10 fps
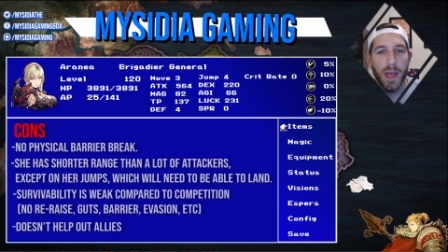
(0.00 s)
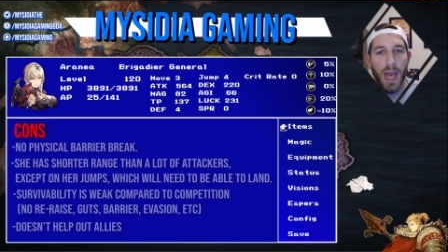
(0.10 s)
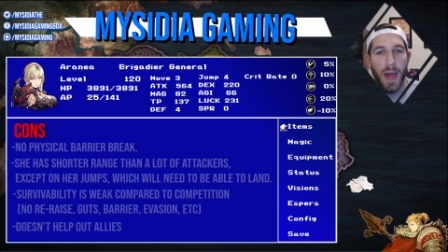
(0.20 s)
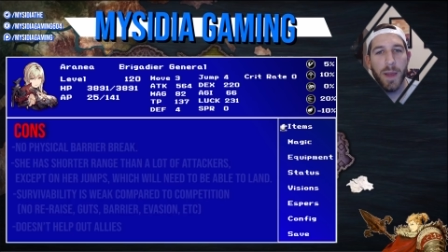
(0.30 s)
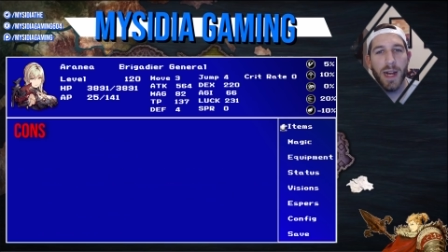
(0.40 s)

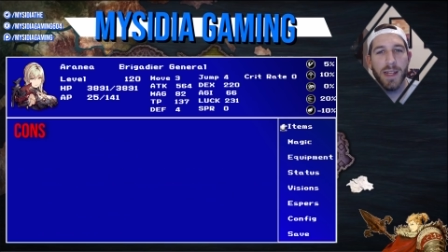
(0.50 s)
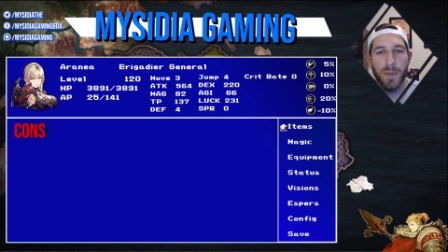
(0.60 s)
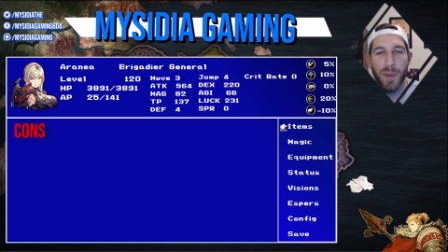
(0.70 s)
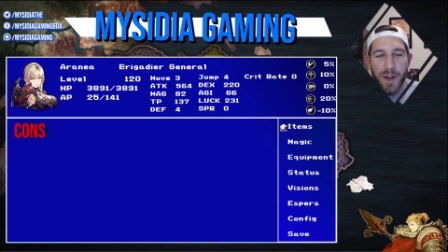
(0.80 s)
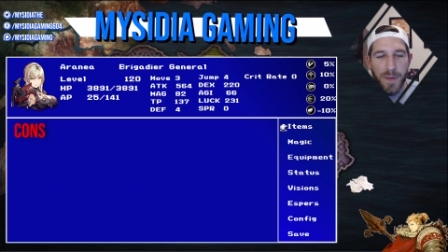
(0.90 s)
And then I
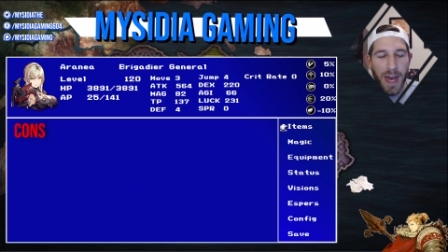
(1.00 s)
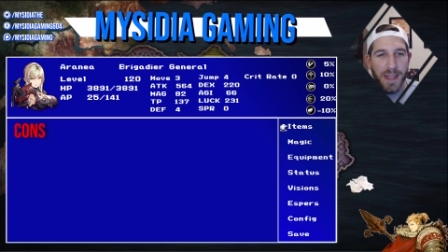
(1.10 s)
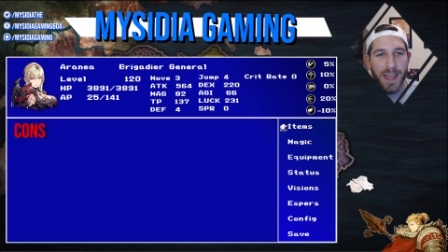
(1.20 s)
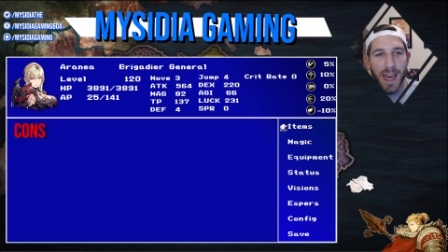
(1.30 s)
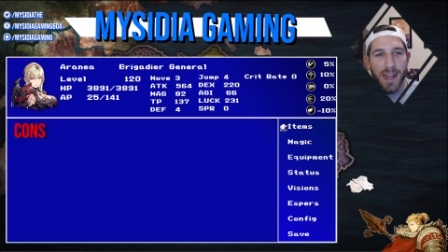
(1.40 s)
did a bit of
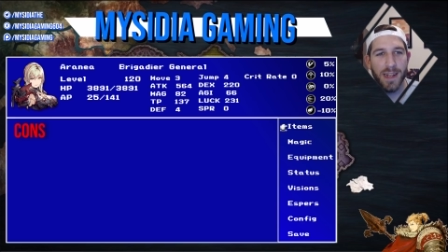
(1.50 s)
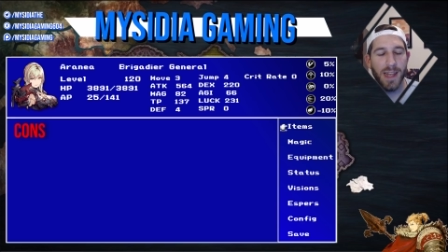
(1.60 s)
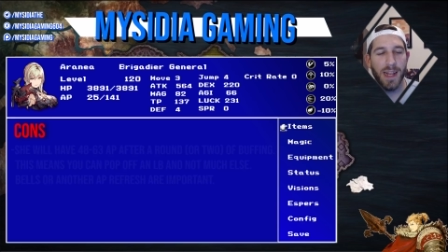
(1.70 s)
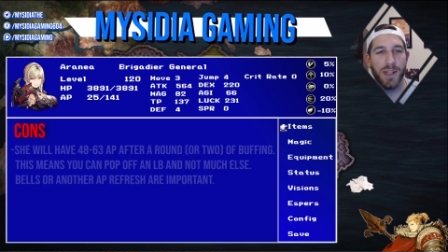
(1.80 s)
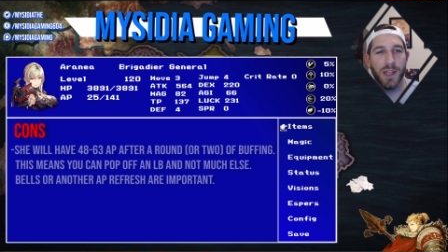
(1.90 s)
math
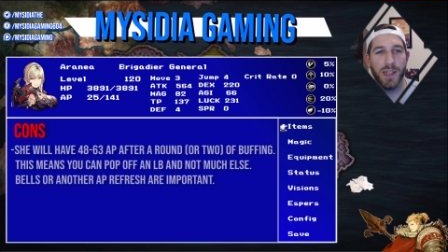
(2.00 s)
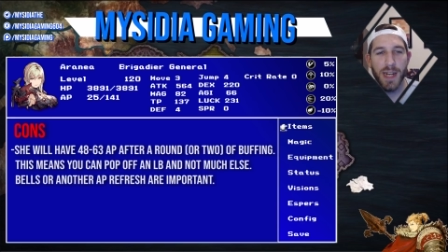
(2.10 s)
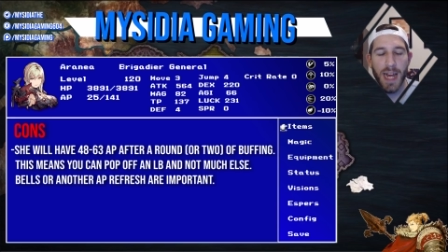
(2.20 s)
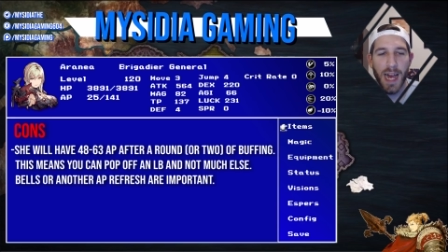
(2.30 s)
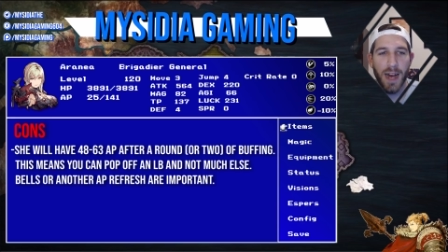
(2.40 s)
again, and she's
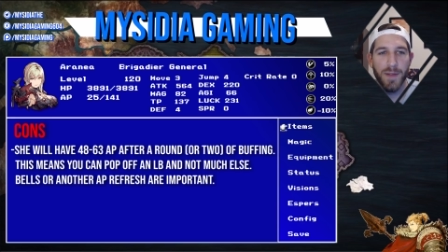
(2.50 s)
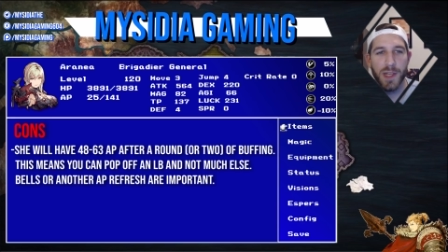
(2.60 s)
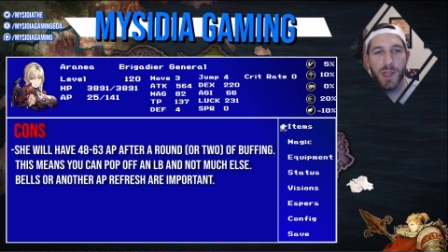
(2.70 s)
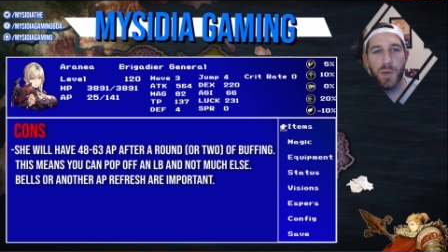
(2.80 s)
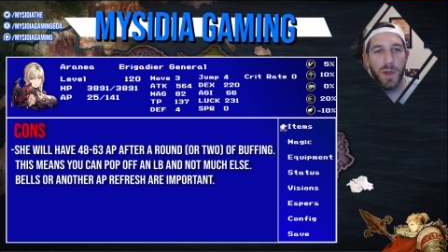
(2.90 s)
going to have,
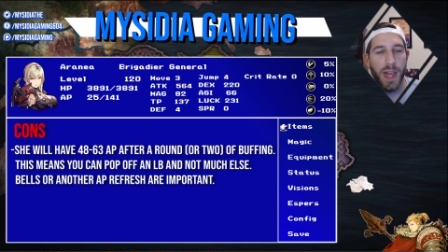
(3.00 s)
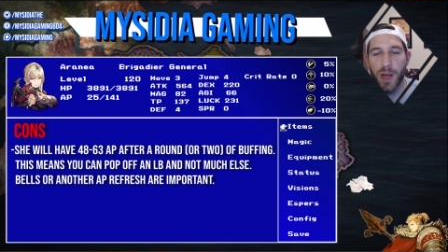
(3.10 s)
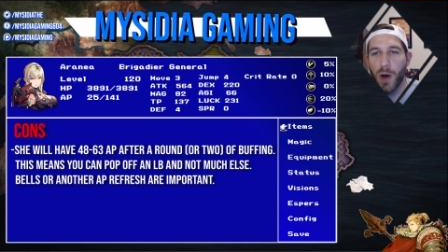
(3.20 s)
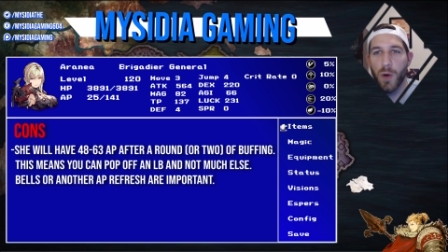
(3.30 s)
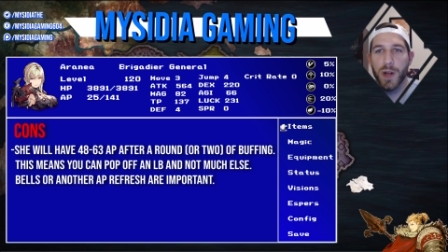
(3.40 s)
this is with
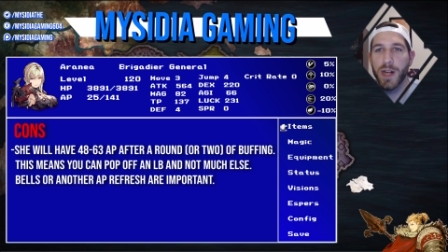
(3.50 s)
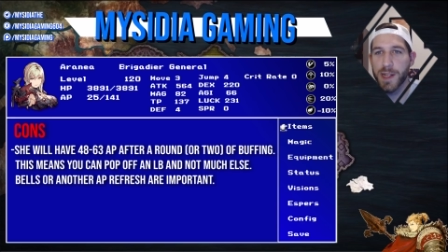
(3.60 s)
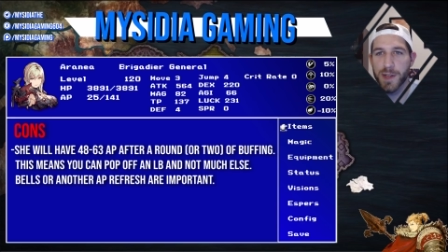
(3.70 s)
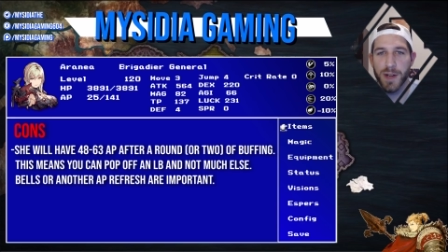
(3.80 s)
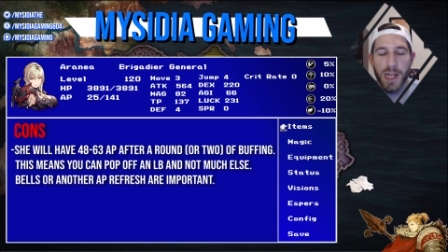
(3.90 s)
like Odin
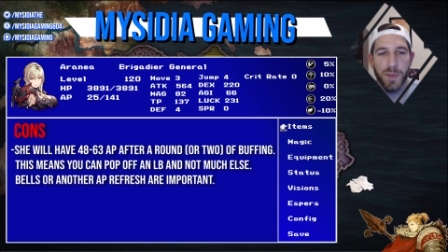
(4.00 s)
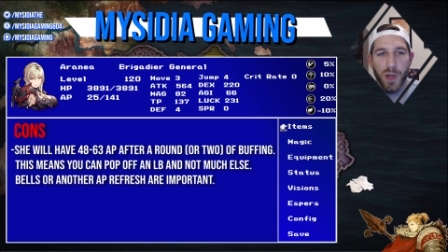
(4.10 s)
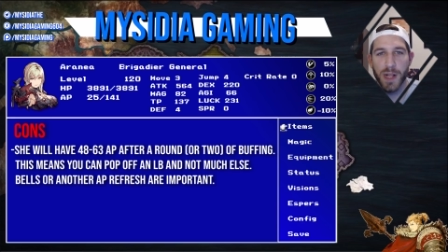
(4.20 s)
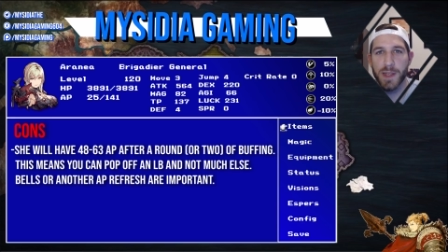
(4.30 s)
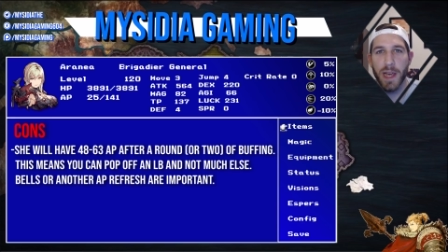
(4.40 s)
as her
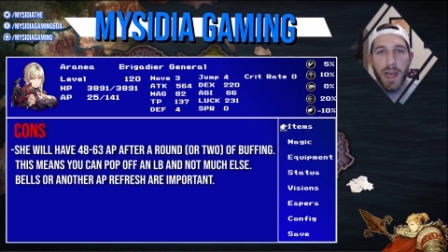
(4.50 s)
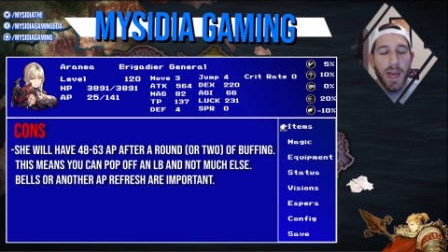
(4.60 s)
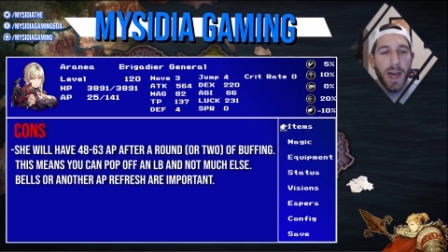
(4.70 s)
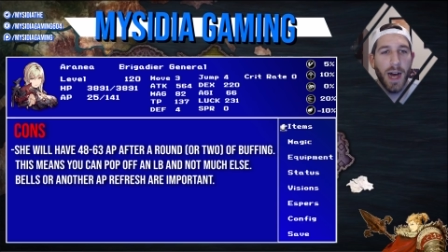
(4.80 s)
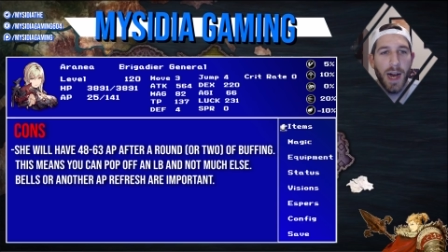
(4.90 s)
Esper, let's say,
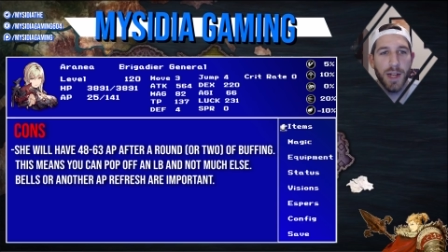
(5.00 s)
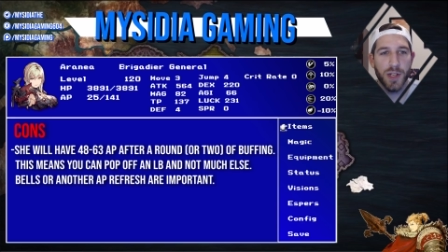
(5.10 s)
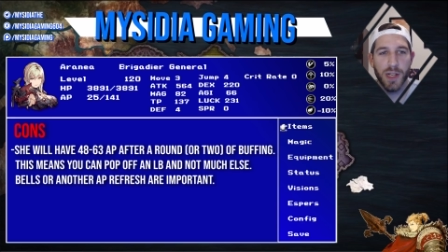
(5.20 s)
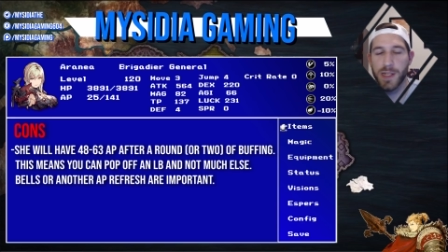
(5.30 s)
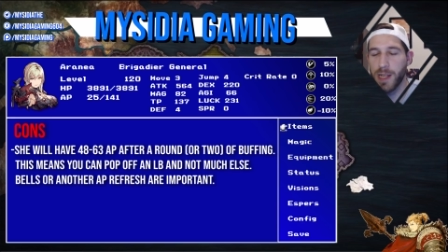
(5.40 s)

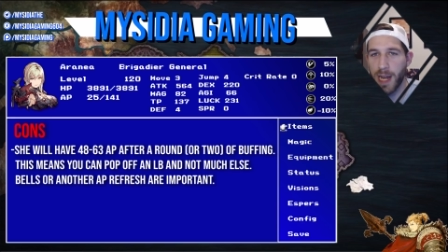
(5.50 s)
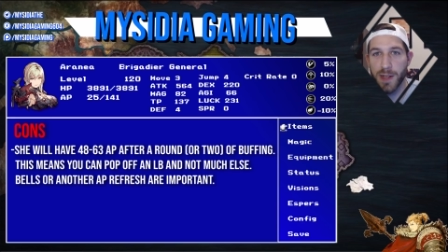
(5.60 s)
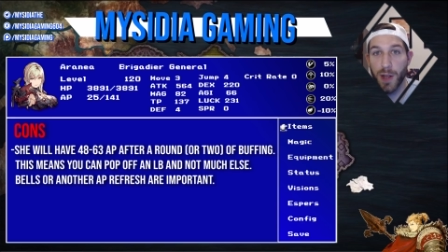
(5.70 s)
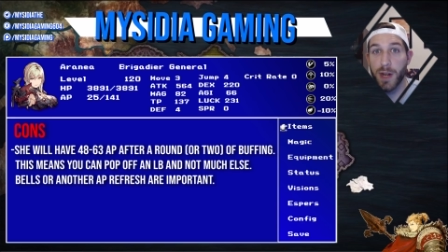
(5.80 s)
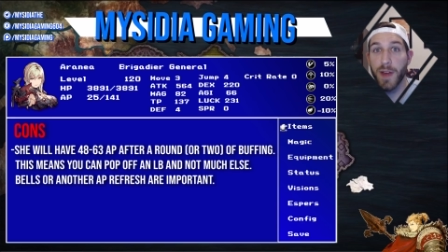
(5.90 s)
just because it
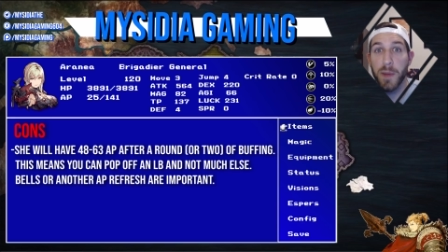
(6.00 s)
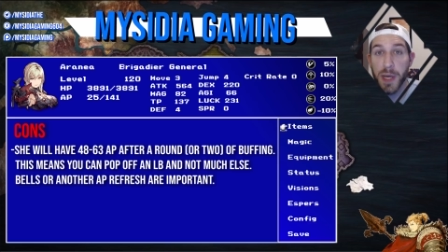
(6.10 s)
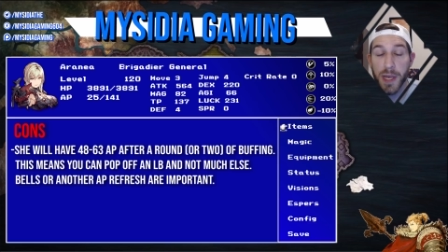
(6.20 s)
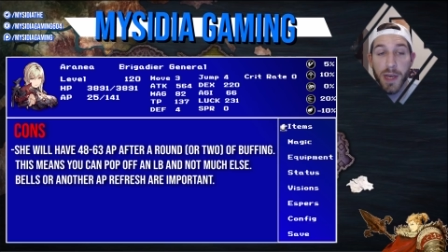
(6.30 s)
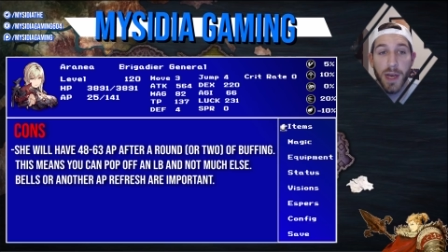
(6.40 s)
has a lot of
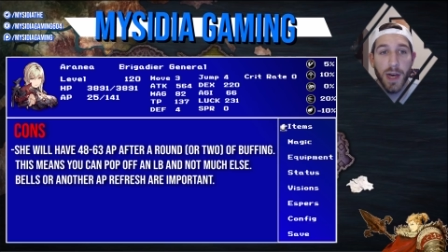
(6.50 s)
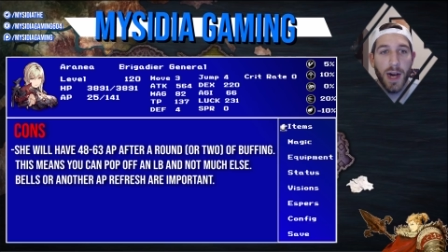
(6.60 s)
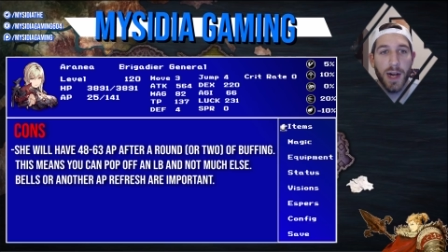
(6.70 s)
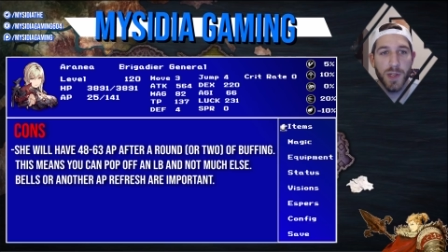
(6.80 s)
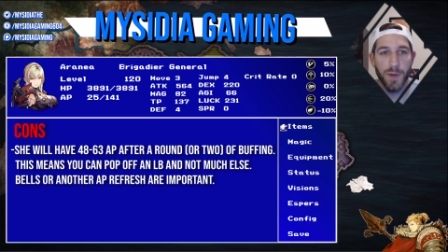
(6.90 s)
AP.